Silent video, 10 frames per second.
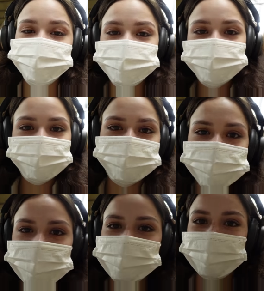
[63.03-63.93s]
I didn't have
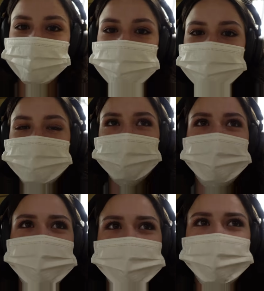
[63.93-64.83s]
much time this
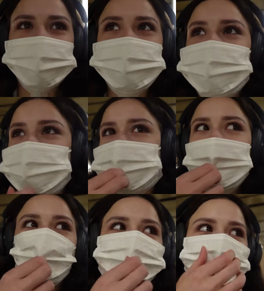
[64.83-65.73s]
morning, so I didn't
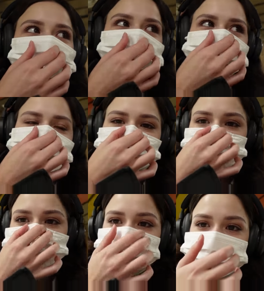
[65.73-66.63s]
eat, and
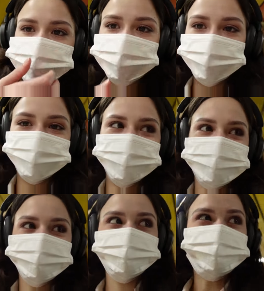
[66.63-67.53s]
I think it
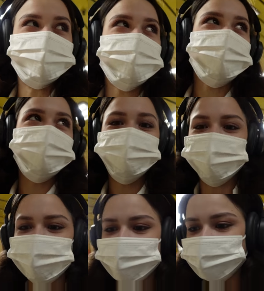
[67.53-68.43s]
was a bad
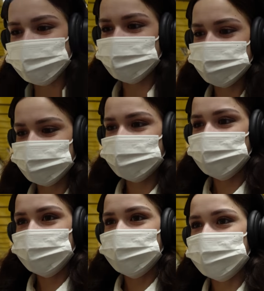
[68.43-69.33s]
idea because
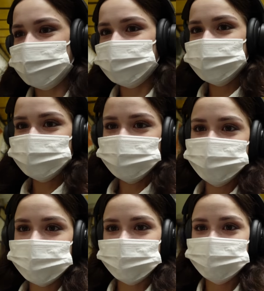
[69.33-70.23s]
I need to
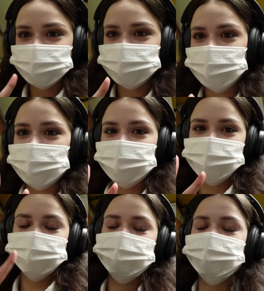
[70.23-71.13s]
spend 2 more
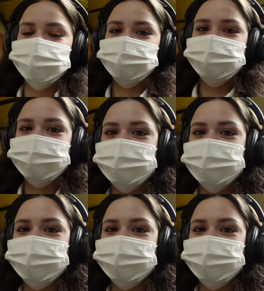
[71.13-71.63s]
hours just